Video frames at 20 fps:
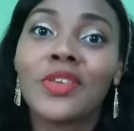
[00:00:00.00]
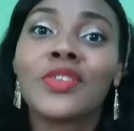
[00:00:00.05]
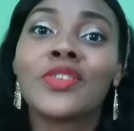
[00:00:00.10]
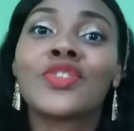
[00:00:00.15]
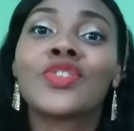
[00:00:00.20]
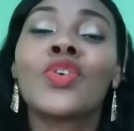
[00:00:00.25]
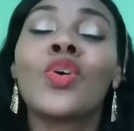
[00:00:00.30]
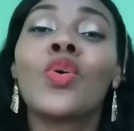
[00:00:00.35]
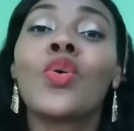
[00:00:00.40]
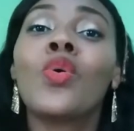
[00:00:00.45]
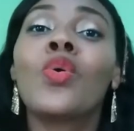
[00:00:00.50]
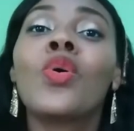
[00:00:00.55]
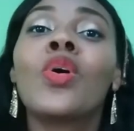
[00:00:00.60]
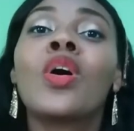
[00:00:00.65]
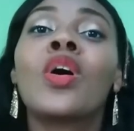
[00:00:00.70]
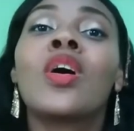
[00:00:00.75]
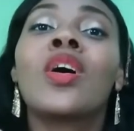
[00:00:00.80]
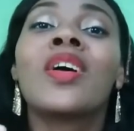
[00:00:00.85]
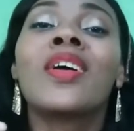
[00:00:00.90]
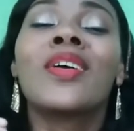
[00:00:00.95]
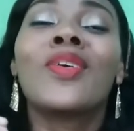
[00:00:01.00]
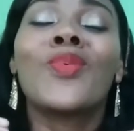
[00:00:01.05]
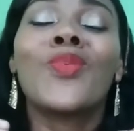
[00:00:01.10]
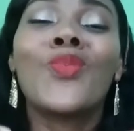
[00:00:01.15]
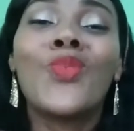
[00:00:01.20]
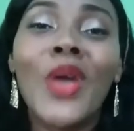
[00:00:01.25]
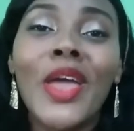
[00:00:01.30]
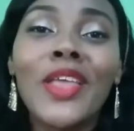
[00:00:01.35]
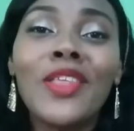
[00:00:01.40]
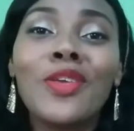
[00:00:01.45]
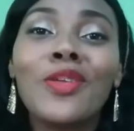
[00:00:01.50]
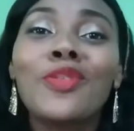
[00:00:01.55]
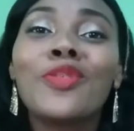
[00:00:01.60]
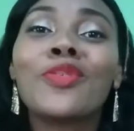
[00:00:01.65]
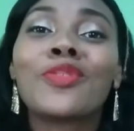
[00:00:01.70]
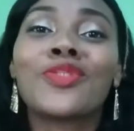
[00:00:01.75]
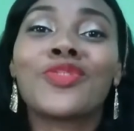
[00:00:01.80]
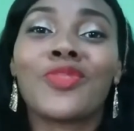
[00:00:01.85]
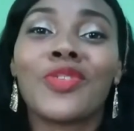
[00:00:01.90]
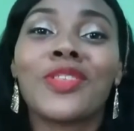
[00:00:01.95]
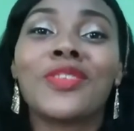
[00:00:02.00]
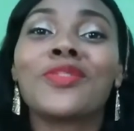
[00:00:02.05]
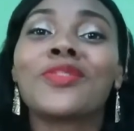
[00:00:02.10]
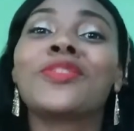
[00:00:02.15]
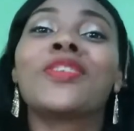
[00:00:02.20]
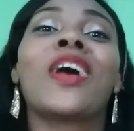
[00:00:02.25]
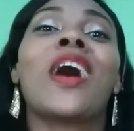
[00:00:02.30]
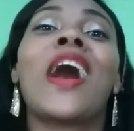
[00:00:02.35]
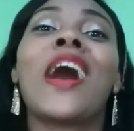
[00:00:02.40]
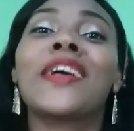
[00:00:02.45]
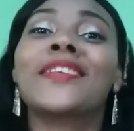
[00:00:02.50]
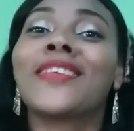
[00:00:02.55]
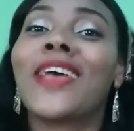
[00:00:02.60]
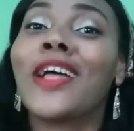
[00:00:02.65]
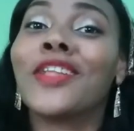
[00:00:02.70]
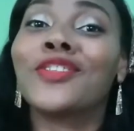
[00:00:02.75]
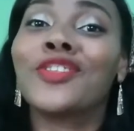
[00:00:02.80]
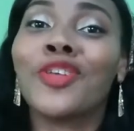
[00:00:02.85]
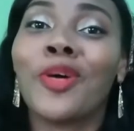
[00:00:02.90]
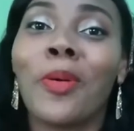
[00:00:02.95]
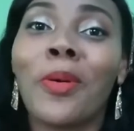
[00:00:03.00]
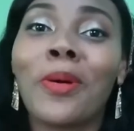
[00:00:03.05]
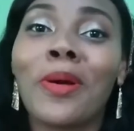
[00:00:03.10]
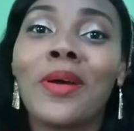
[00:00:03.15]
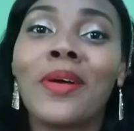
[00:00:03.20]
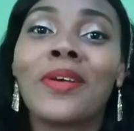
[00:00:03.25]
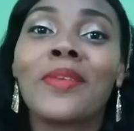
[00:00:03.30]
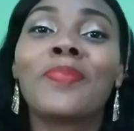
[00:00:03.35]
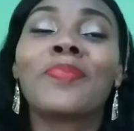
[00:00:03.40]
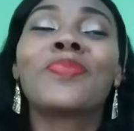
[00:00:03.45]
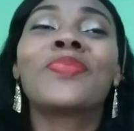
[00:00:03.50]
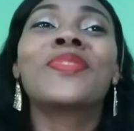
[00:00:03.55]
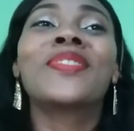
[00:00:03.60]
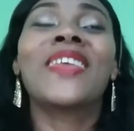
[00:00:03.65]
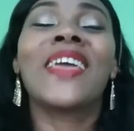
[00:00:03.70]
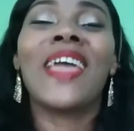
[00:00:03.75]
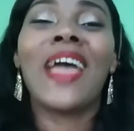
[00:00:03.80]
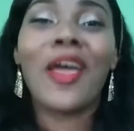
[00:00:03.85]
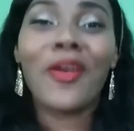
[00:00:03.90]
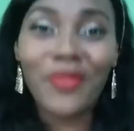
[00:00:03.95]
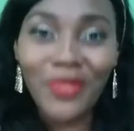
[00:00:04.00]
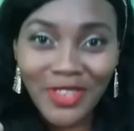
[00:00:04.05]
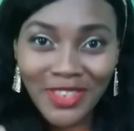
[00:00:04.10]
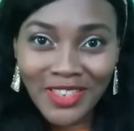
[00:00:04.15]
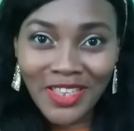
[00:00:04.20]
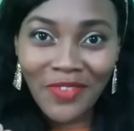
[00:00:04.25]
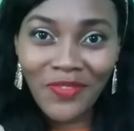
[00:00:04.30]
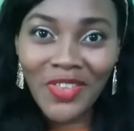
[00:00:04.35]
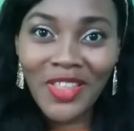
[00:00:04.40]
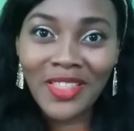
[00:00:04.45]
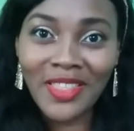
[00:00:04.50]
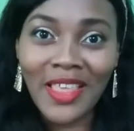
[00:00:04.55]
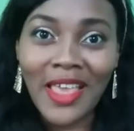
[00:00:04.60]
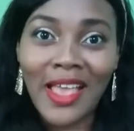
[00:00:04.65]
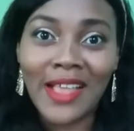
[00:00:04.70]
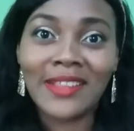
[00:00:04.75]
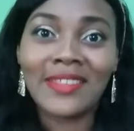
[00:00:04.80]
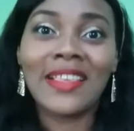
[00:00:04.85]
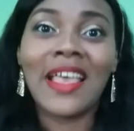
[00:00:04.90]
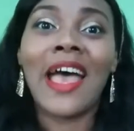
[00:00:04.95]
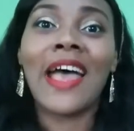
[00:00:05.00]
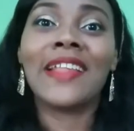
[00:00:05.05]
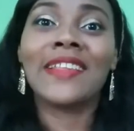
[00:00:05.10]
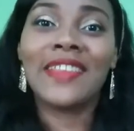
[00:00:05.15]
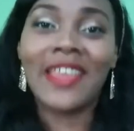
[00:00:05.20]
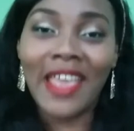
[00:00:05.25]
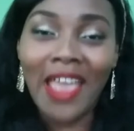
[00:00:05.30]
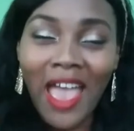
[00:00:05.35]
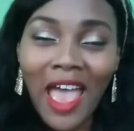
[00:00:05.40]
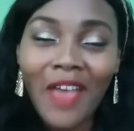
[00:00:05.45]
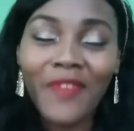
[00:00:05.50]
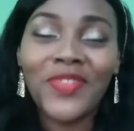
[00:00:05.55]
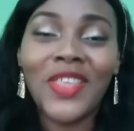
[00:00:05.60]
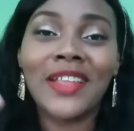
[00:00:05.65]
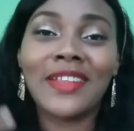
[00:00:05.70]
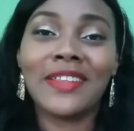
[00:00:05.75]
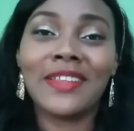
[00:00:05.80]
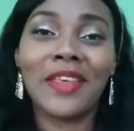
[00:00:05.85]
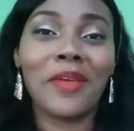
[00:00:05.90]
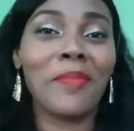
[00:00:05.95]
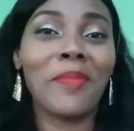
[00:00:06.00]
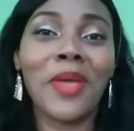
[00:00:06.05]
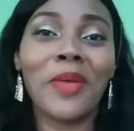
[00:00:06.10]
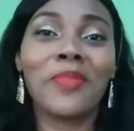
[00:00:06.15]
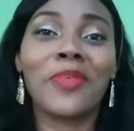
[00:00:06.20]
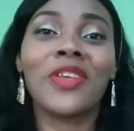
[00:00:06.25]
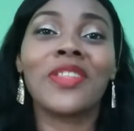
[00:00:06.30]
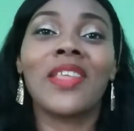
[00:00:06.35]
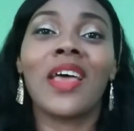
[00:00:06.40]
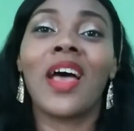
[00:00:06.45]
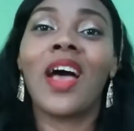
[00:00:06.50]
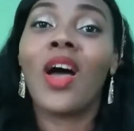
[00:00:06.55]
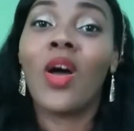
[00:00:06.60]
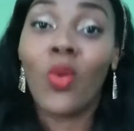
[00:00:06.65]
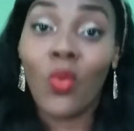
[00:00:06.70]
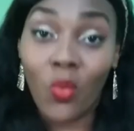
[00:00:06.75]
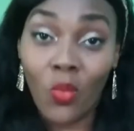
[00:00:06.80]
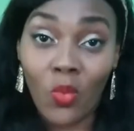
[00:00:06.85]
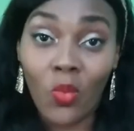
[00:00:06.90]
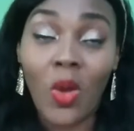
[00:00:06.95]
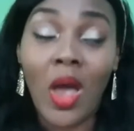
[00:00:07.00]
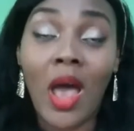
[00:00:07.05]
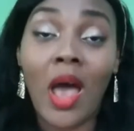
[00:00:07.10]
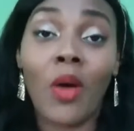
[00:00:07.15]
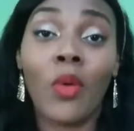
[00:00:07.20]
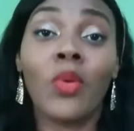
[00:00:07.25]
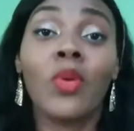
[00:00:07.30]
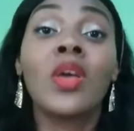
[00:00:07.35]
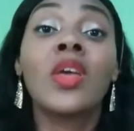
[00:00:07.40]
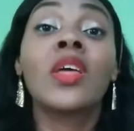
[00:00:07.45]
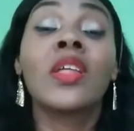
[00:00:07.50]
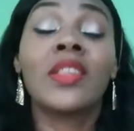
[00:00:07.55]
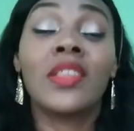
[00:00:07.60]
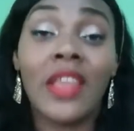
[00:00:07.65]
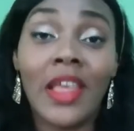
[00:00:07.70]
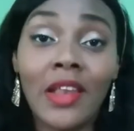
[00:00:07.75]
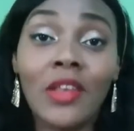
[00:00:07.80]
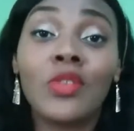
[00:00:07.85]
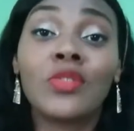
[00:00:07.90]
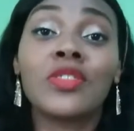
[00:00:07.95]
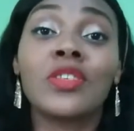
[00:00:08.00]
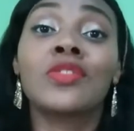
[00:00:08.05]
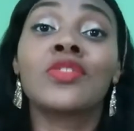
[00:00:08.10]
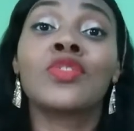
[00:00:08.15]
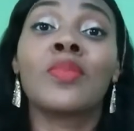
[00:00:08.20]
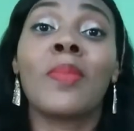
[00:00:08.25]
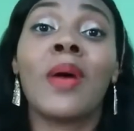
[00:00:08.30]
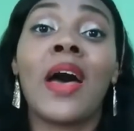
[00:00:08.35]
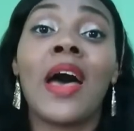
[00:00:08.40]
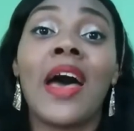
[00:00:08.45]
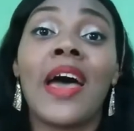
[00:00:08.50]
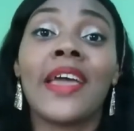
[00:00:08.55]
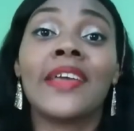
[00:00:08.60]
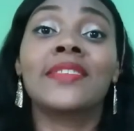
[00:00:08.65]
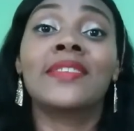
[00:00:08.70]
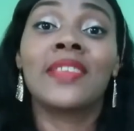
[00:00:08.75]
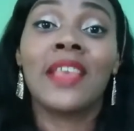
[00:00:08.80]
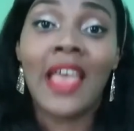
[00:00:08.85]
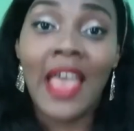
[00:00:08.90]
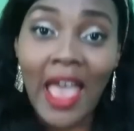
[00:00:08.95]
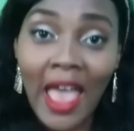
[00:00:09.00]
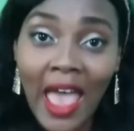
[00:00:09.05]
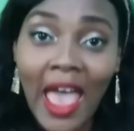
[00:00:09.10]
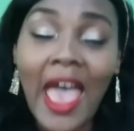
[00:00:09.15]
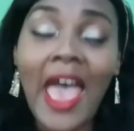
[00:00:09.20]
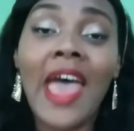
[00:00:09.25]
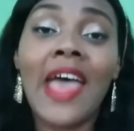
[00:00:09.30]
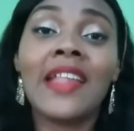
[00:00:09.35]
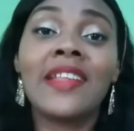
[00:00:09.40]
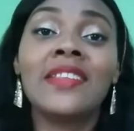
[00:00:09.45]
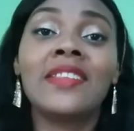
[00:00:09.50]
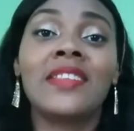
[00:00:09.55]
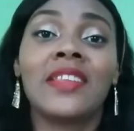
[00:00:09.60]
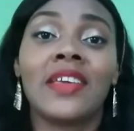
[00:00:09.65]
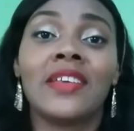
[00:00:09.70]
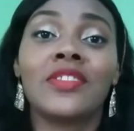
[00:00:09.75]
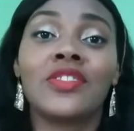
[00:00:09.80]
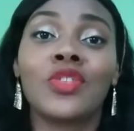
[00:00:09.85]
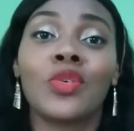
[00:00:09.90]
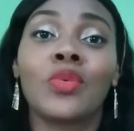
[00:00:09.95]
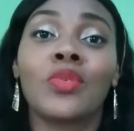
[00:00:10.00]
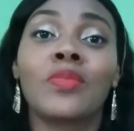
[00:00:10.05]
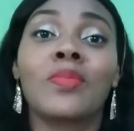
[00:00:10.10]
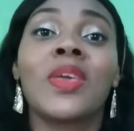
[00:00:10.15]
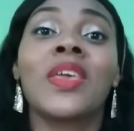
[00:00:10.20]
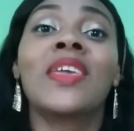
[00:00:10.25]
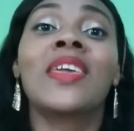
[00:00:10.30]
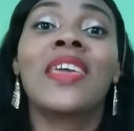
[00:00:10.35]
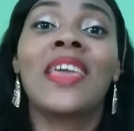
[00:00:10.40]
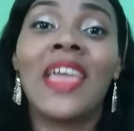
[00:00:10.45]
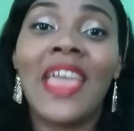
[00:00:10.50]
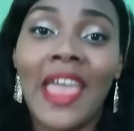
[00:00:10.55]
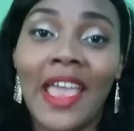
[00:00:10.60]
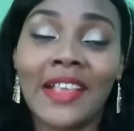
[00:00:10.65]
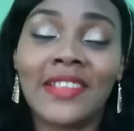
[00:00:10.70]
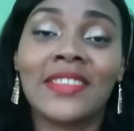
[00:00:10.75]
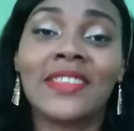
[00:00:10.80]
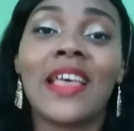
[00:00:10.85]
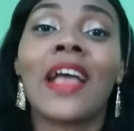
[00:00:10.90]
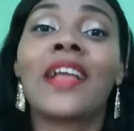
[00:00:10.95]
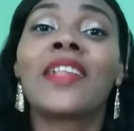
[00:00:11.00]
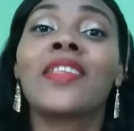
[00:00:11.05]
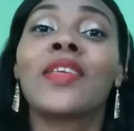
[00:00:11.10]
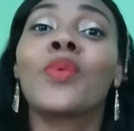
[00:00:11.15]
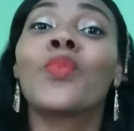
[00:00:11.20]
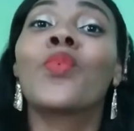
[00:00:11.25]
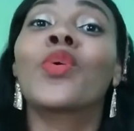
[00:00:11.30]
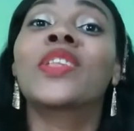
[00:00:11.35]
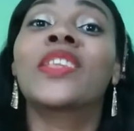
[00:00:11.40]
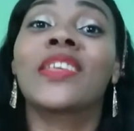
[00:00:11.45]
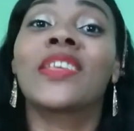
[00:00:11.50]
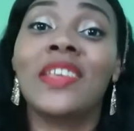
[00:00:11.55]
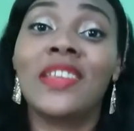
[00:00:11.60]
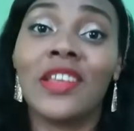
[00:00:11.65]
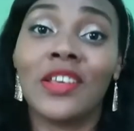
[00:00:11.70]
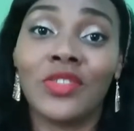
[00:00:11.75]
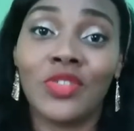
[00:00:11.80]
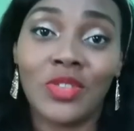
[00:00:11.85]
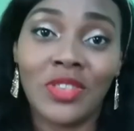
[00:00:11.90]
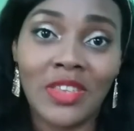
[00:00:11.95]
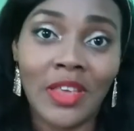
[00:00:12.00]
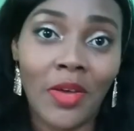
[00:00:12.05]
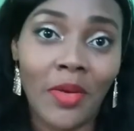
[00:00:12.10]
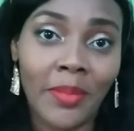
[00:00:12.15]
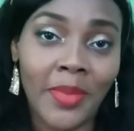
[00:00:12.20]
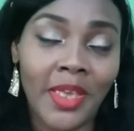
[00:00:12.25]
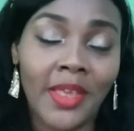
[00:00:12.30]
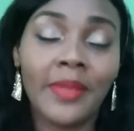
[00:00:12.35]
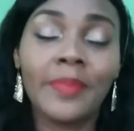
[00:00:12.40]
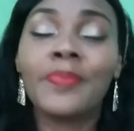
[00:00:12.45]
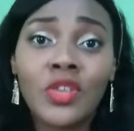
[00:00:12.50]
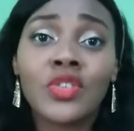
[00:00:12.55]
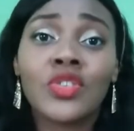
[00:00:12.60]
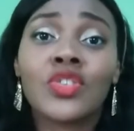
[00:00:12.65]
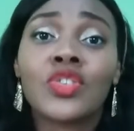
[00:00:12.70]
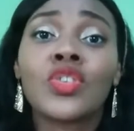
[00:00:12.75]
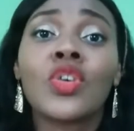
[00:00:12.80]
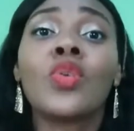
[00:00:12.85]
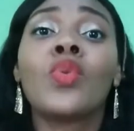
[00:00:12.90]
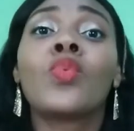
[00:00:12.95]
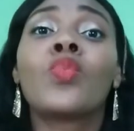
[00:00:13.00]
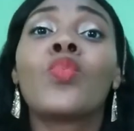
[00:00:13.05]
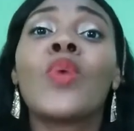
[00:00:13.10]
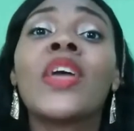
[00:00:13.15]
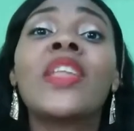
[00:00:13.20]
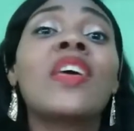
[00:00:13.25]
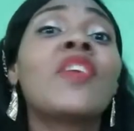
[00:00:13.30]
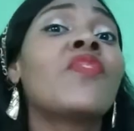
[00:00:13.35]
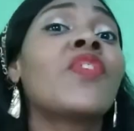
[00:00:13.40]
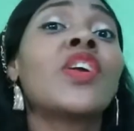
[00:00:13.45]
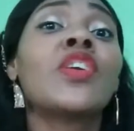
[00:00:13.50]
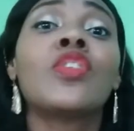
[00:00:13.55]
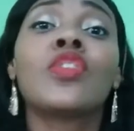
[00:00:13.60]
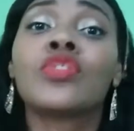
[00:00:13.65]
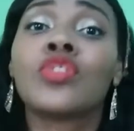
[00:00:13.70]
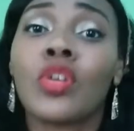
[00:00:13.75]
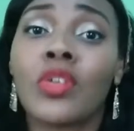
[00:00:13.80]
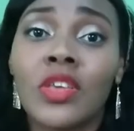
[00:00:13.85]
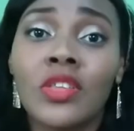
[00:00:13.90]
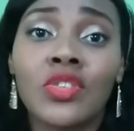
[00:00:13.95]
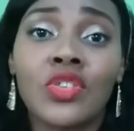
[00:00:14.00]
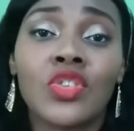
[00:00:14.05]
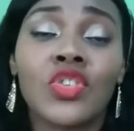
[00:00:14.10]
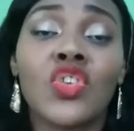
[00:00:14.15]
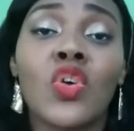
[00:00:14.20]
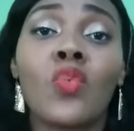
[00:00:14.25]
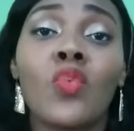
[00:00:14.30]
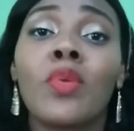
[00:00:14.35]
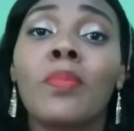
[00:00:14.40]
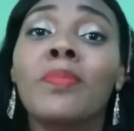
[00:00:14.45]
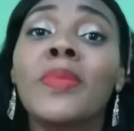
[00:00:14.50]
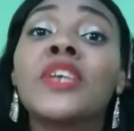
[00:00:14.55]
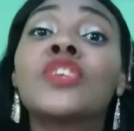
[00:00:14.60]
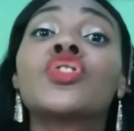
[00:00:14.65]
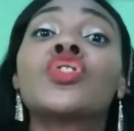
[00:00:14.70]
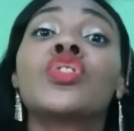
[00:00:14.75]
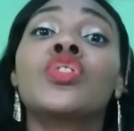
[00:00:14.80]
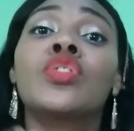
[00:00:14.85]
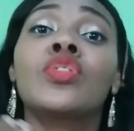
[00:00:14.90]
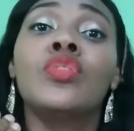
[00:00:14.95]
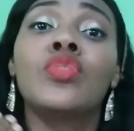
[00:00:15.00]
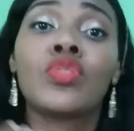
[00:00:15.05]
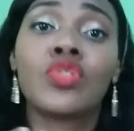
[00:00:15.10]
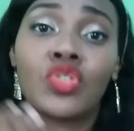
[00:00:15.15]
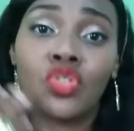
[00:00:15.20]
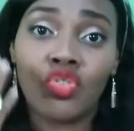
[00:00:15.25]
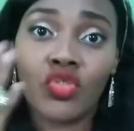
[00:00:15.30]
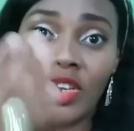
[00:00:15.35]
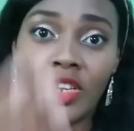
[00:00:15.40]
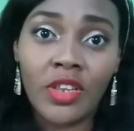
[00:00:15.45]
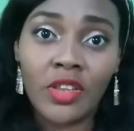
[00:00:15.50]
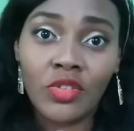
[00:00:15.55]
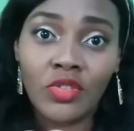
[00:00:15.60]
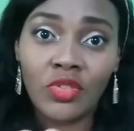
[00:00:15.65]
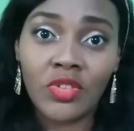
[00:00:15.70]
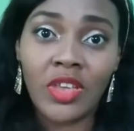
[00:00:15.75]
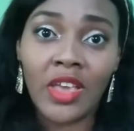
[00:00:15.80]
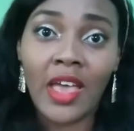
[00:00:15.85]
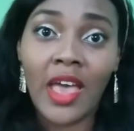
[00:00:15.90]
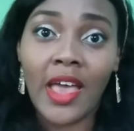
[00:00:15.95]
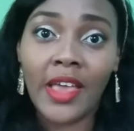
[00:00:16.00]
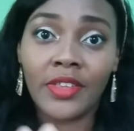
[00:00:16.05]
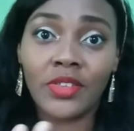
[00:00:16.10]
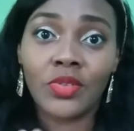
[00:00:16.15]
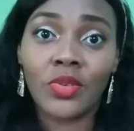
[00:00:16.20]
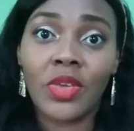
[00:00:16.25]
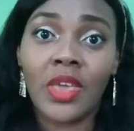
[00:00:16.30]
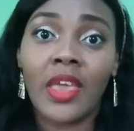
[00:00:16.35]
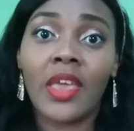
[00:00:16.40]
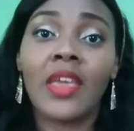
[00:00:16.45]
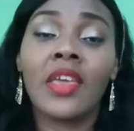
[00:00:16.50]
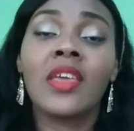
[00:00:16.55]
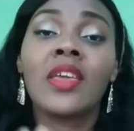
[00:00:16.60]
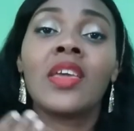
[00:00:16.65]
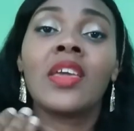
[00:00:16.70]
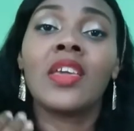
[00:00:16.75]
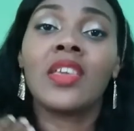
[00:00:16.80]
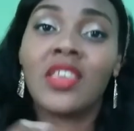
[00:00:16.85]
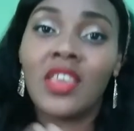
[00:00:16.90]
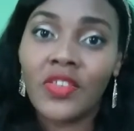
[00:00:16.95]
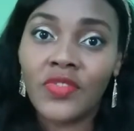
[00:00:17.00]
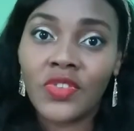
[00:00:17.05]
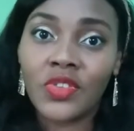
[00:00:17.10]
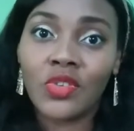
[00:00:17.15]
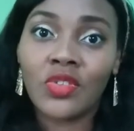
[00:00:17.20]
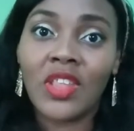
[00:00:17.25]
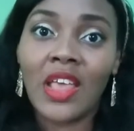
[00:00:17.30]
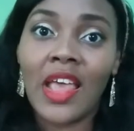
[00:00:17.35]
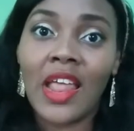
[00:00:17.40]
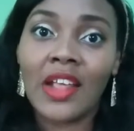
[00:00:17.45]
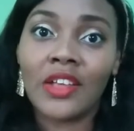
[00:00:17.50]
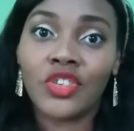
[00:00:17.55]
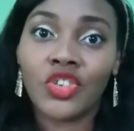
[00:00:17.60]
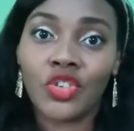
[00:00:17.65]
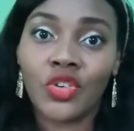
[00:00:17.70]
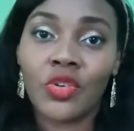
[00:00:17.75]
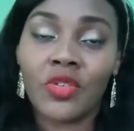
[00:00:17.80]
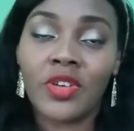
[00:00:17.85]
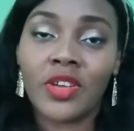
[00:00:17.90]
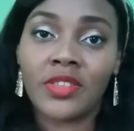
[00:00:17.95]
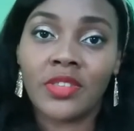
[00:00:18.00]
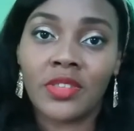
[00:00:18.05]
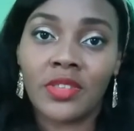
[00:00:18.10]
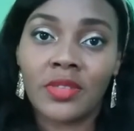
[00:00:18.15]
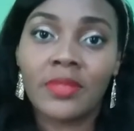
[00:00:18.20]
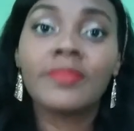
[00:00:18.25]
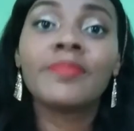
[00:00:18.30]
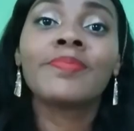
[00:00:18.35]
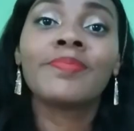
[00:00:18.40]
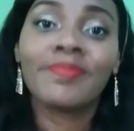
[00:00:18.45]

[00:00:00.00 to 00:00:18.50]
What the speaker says: So when you look straight into their eyes and talk, they are receiving that and they have that in their memory that, wow, they looked into my eyes and they told me exactly what they needed to tell me. So whenever you're talking to someone, make sure you look straight into their eyes, okay? It gives you that assurance.